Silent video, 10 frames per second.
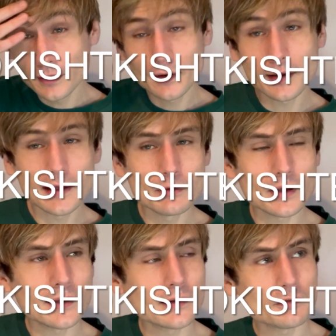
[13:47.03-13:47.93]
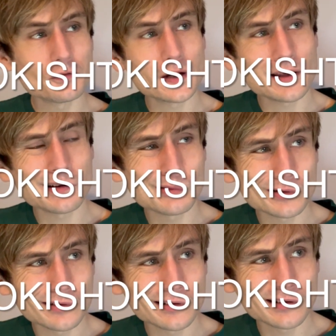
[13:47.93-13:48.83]
he did a video
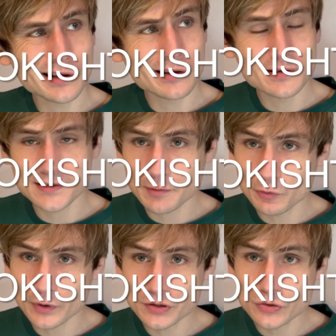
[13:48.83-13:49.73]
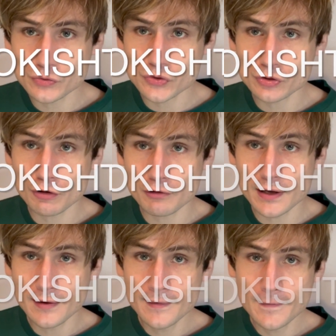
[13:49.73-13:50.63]
on Ernest Hemingway short story